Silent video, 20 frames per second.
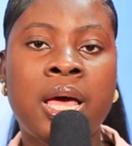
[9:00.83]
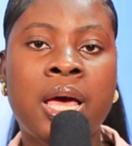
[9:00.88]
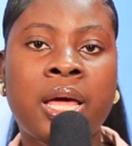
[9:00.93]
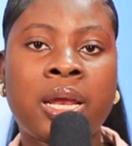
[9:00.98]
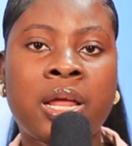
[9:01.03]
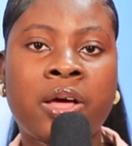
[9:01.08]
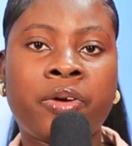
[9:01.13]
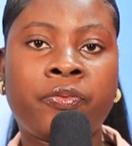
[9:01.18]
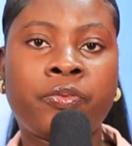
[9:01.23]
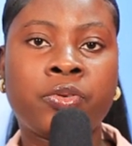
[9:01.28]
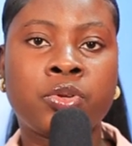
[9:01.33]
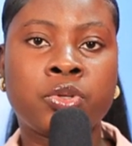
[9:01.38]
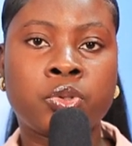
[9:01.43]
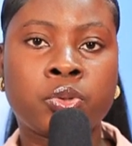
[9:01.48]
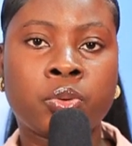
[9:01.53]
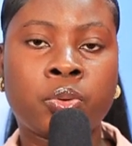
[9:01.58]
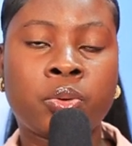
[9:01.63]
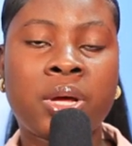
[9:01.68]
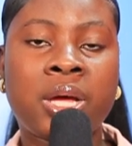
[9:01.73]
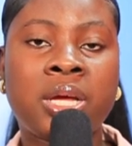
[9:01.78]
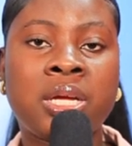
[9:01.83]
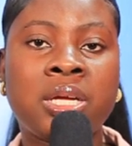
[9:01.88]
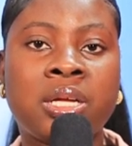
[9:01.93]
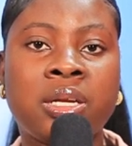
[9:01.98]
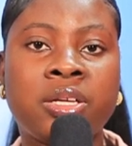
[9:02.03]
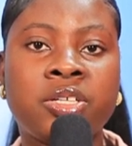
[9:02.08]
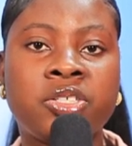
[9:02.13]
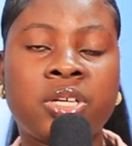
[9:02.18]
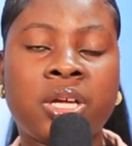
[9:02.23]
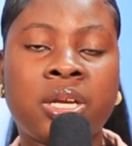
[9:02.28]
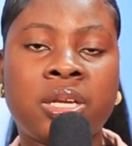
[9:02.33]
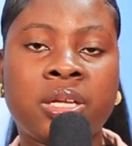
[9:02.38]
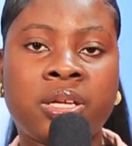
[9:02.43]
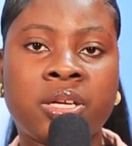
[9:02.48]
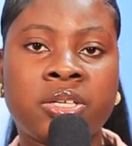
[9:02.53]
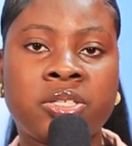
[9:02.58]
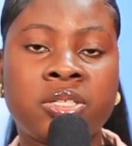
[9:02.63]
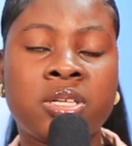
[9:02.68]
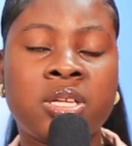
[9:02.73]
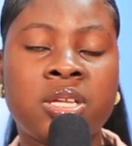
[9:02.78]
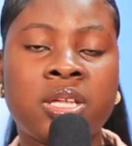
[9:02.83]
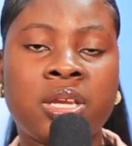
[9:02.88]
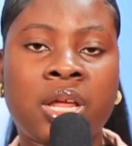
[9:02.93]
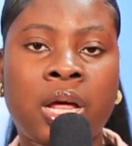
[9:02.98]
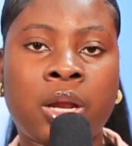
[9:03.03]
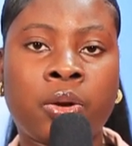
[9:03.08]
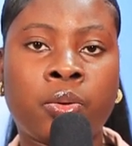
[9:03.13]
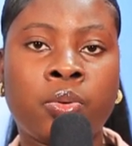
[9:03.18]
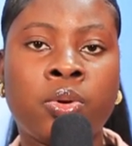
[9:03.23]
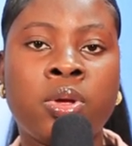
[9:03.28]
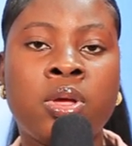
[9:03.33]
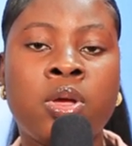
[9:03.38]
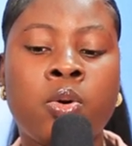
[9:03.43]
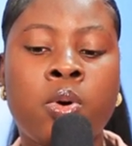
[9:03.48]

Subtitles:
and afin so English education ni na no